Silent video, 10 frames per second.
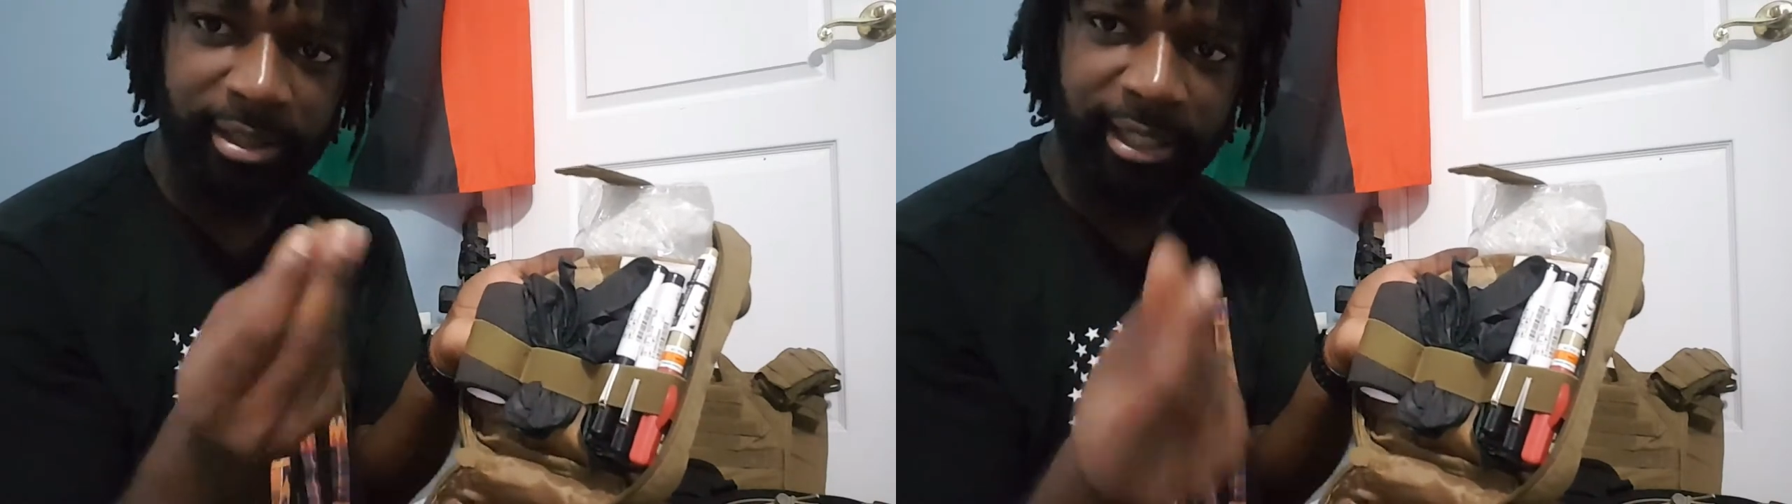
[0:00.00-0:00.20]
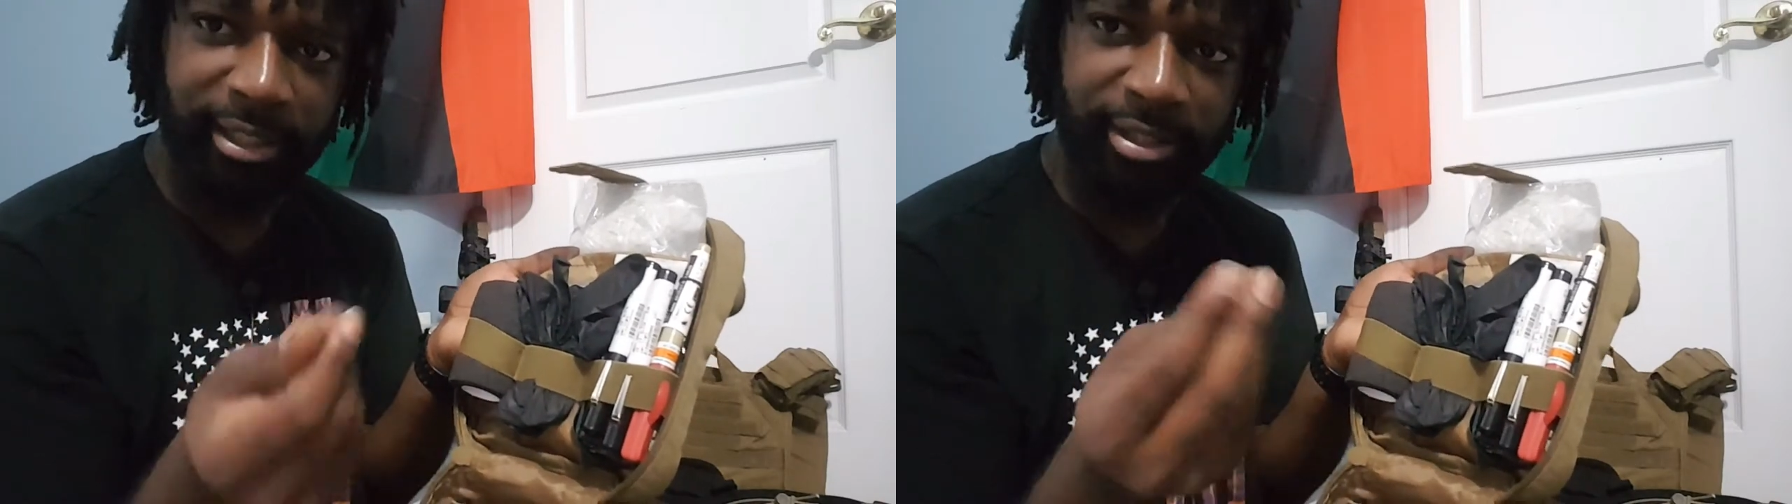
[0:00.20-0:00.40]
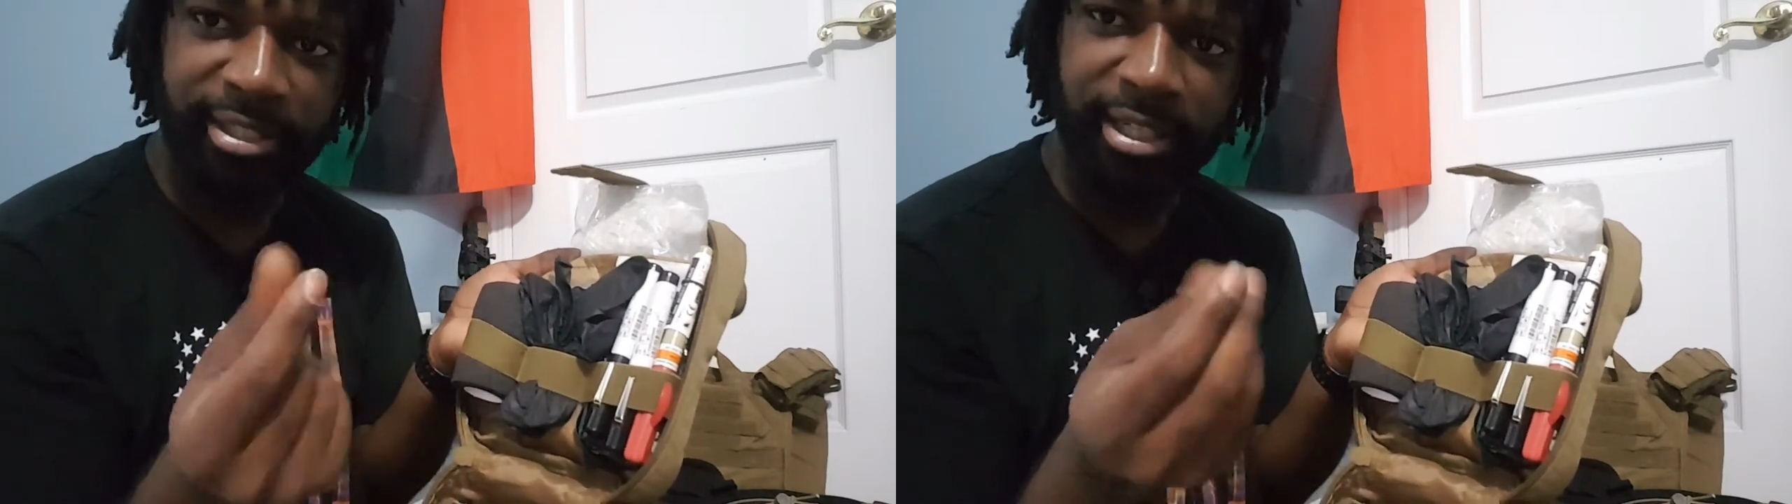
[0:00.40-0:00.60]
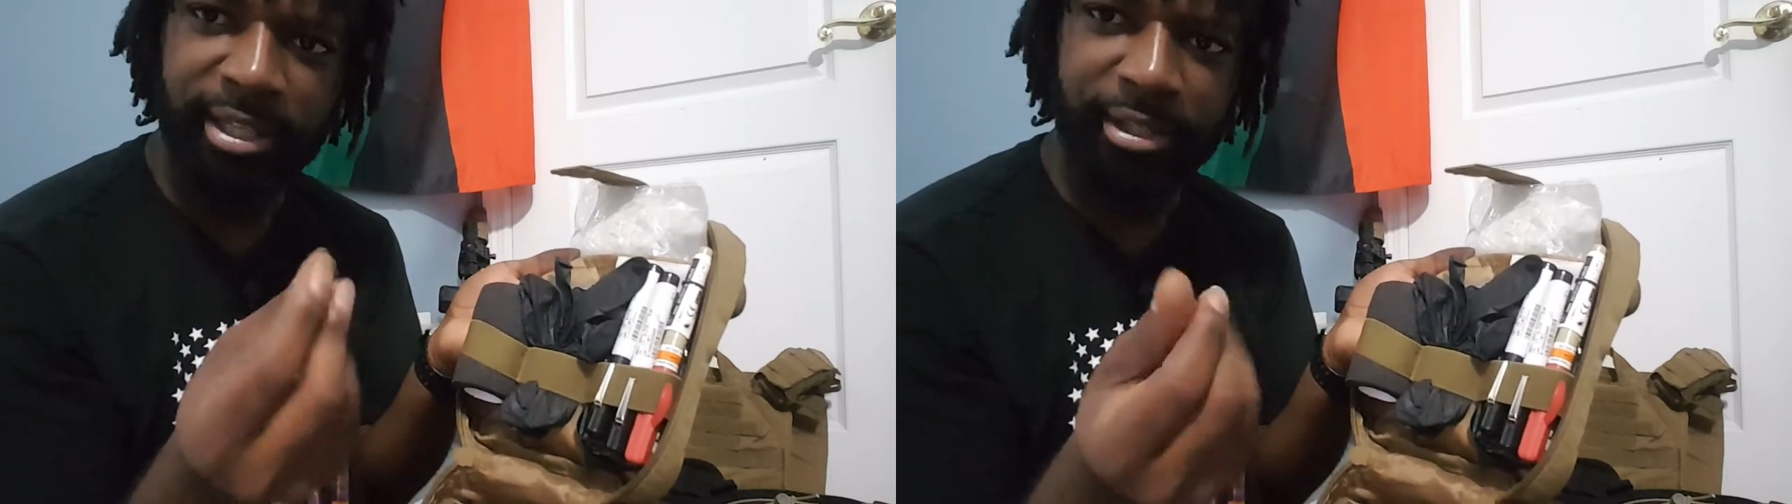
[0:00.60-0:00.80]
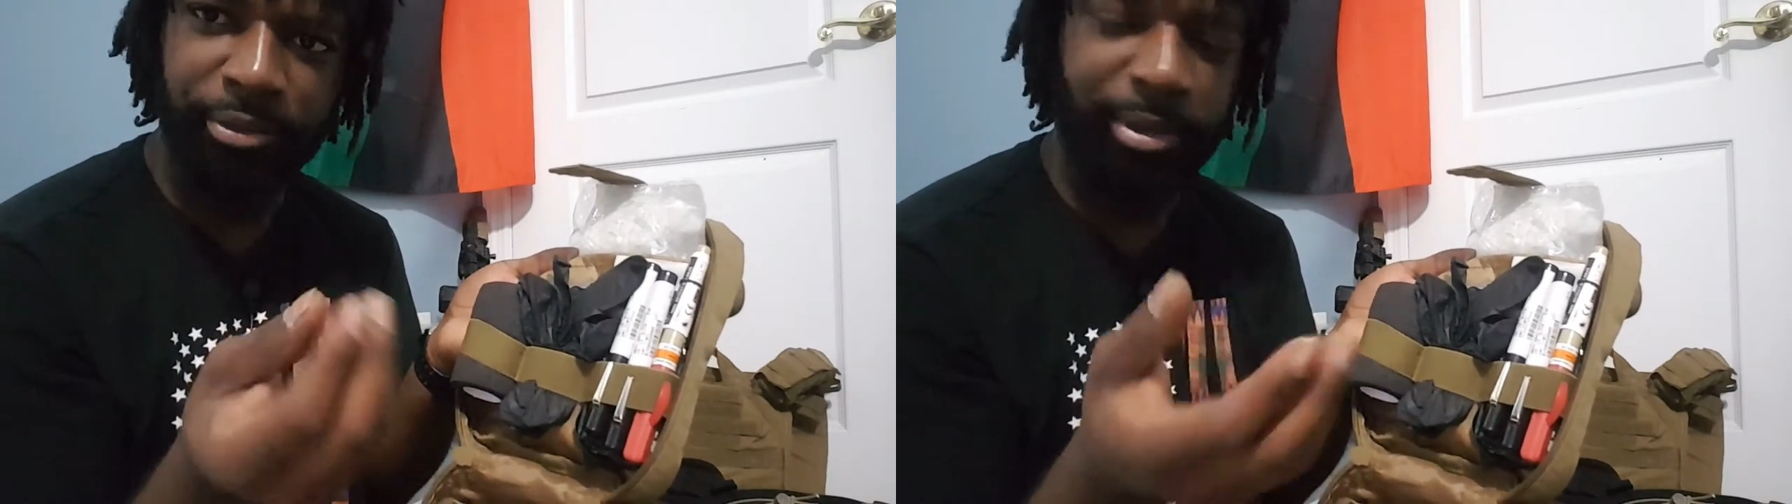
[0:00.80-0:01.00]
Like you can tell
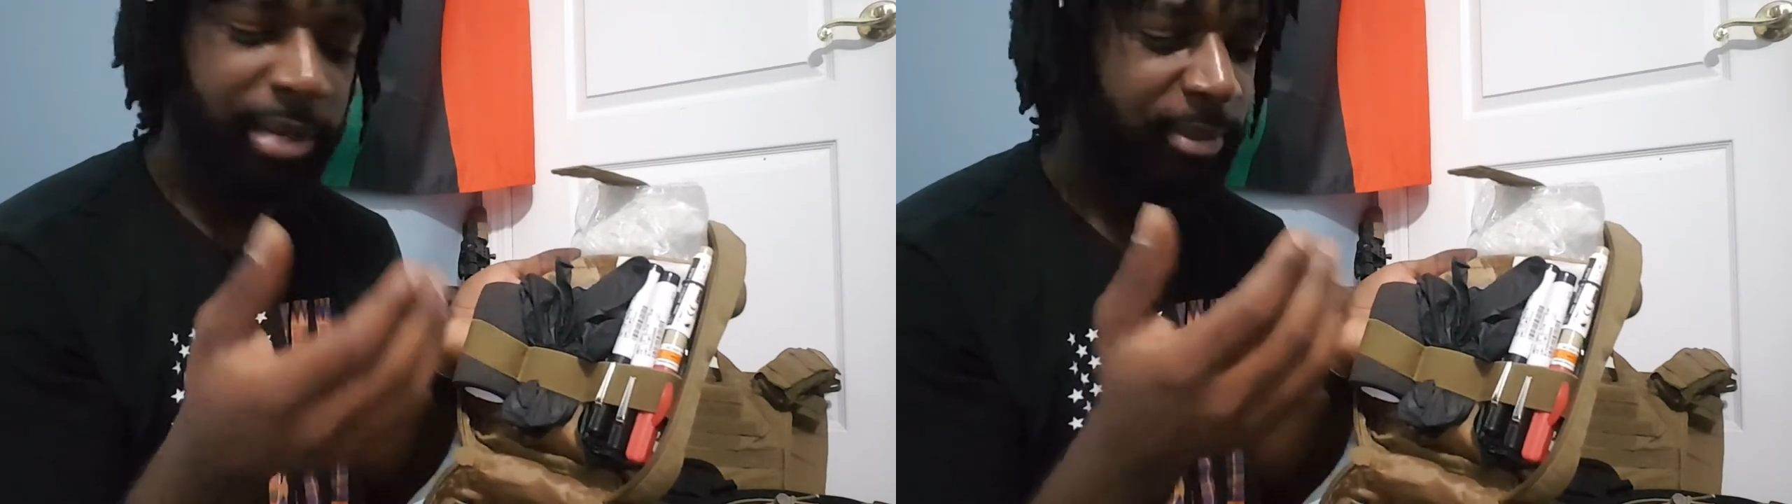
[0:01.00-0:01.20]
that they're wet,